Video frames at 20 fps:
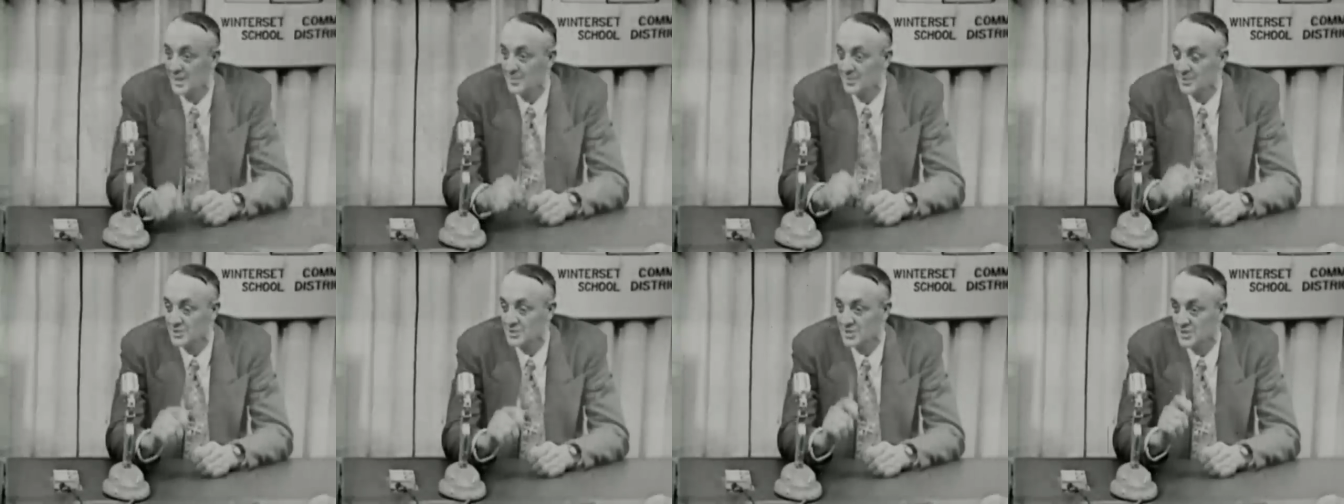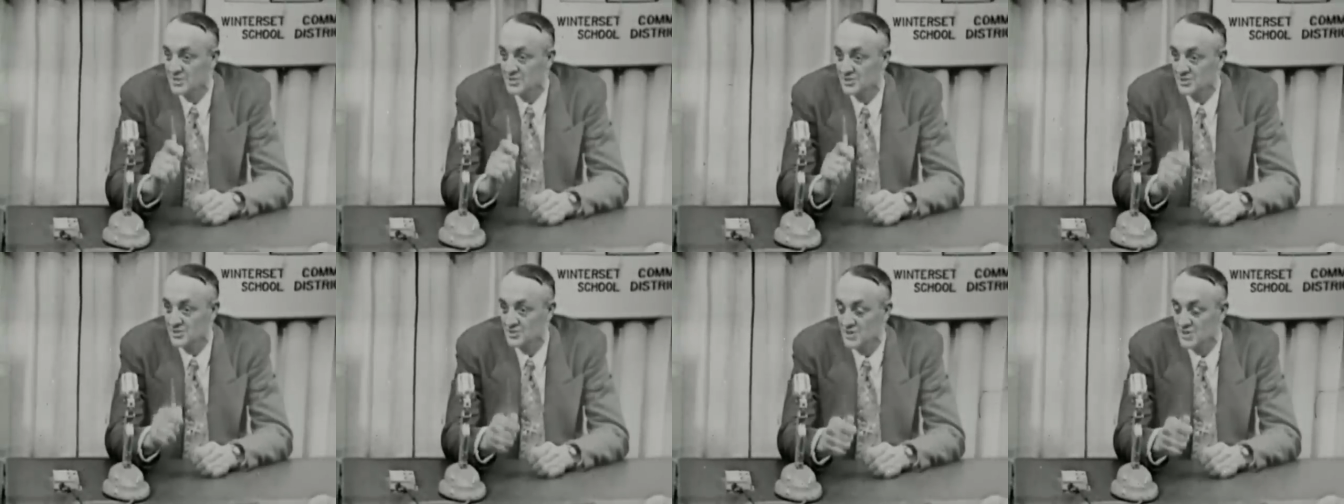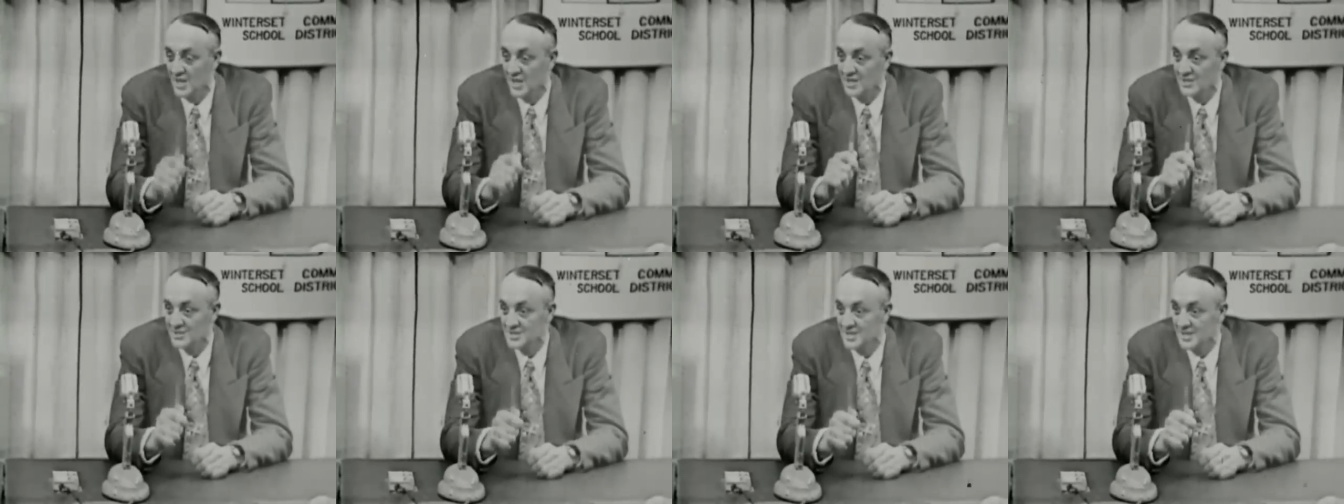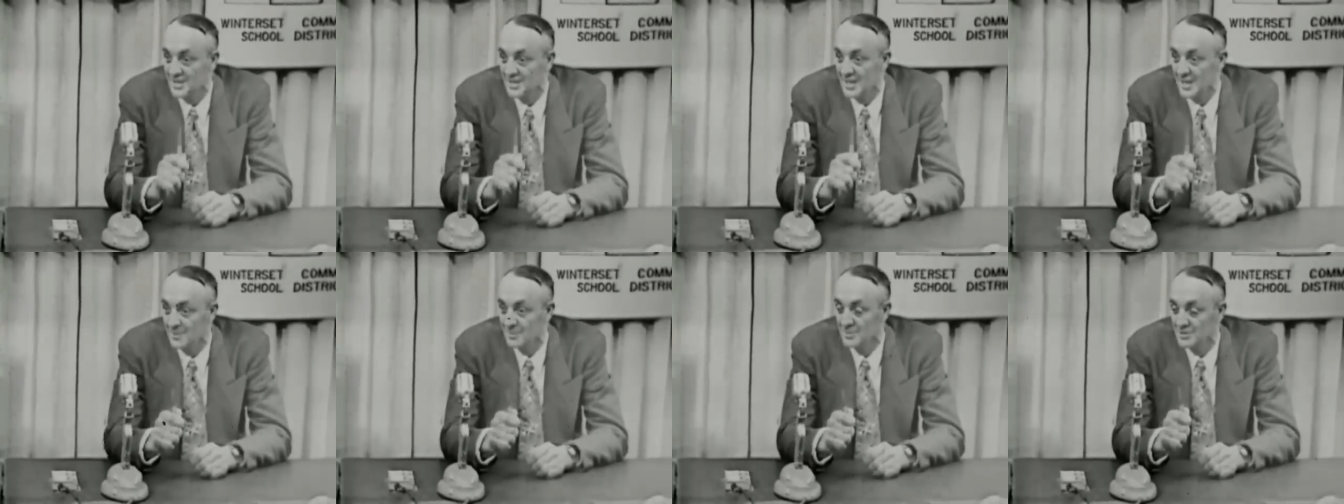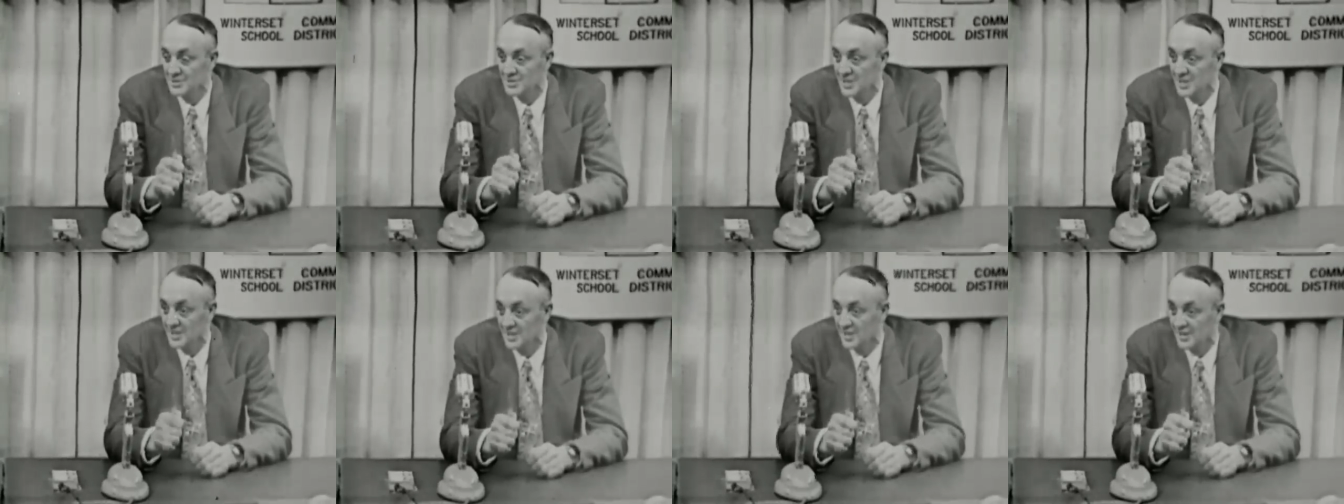able, your child is getting able to
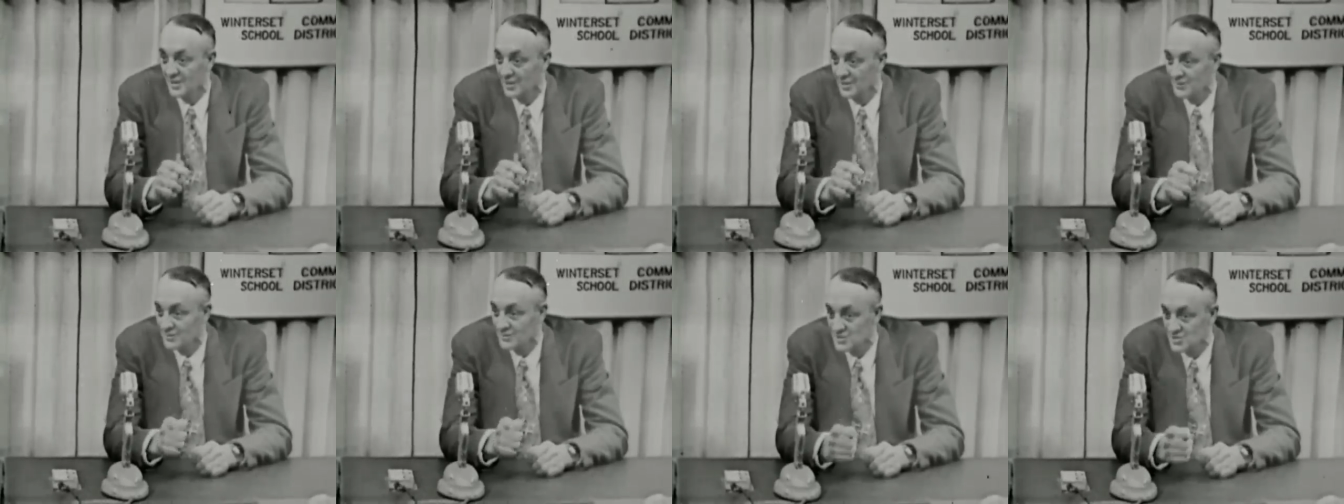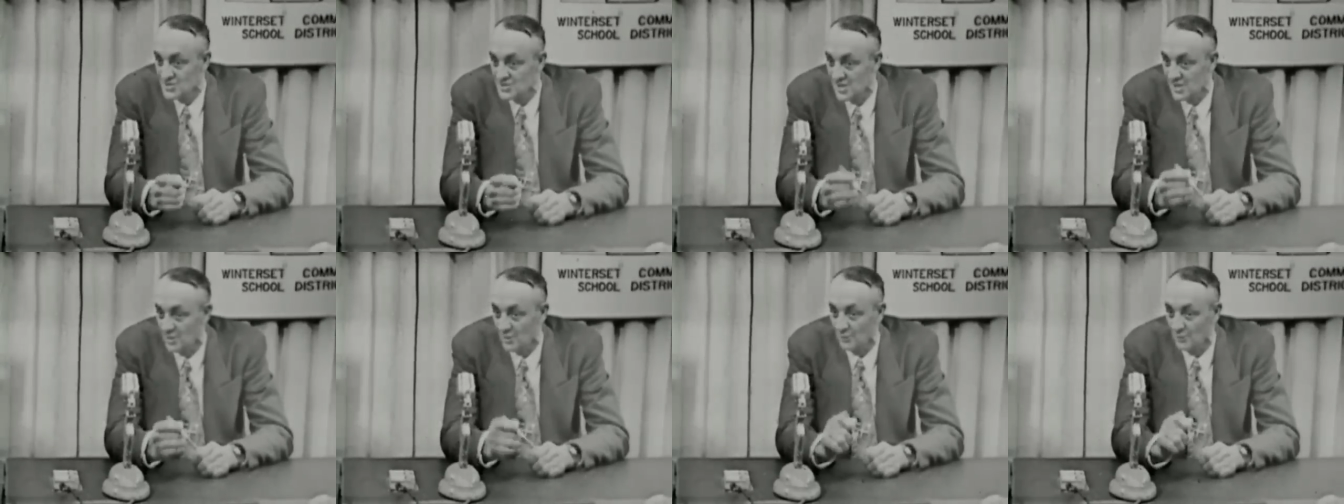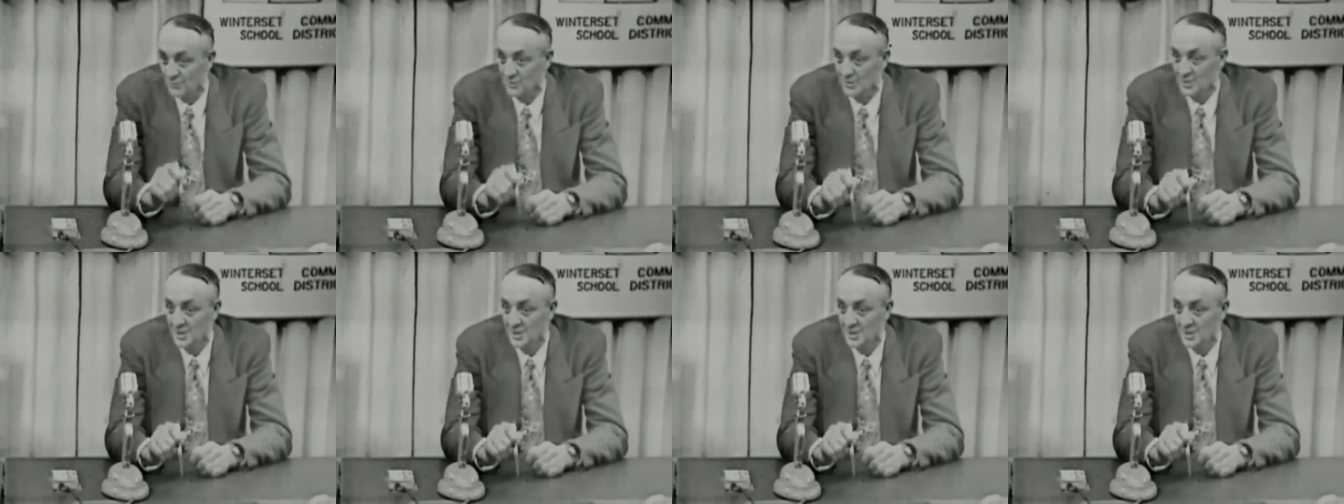take care of itself.